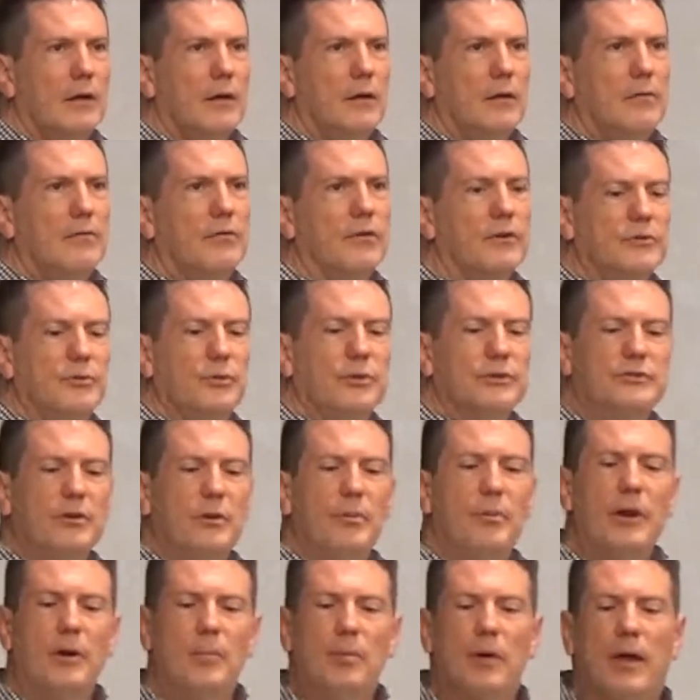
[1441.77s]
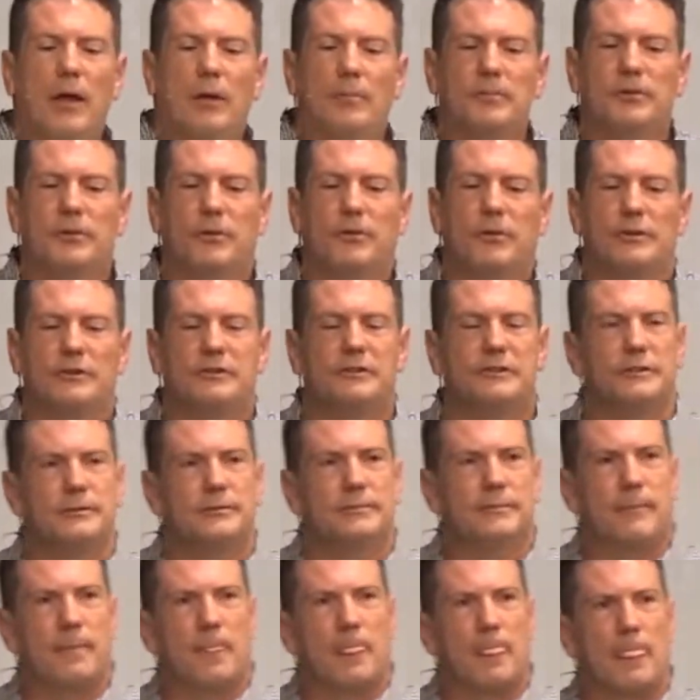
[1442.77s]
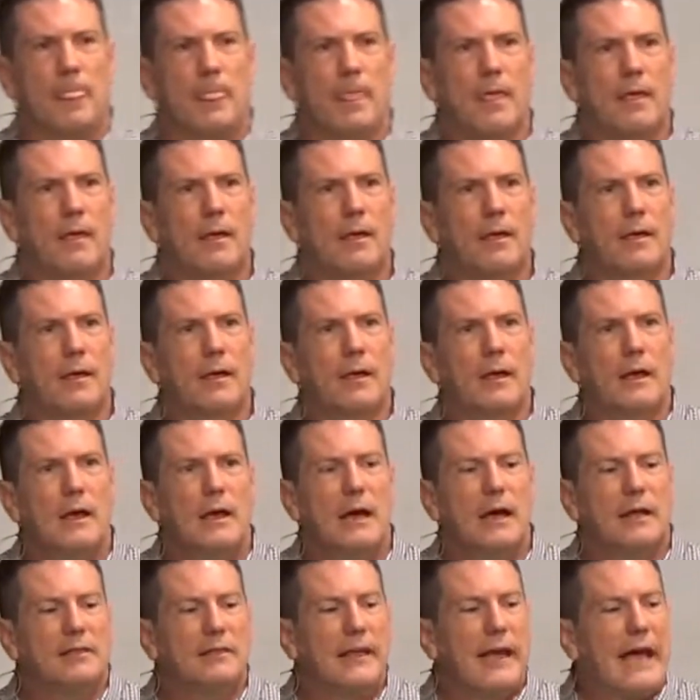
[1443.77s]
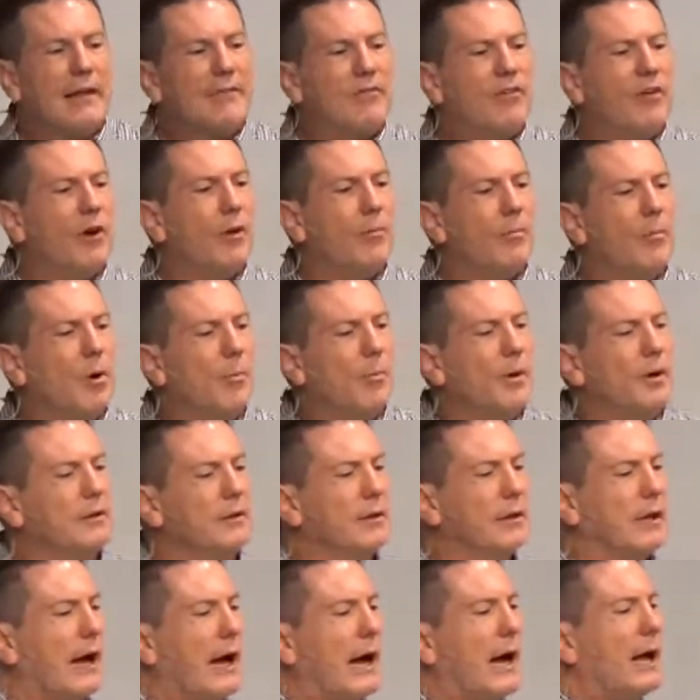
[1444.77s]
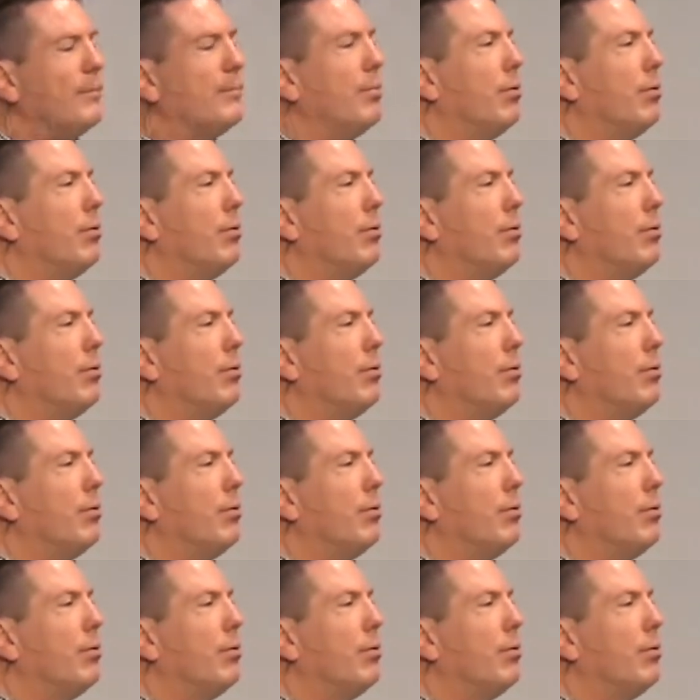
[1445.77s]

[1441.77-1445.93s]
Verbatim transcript: Friends, when somebody becomes a Christian, at that very moment, God